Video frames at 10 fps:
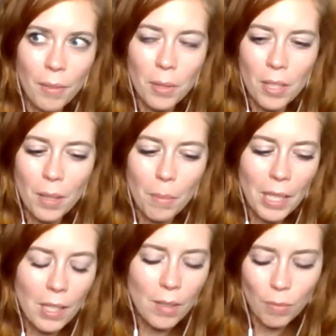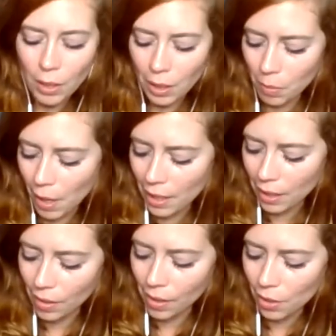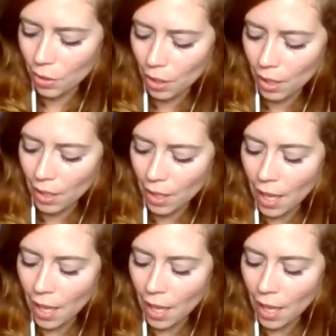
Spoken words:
the media's really quiet on all that shit.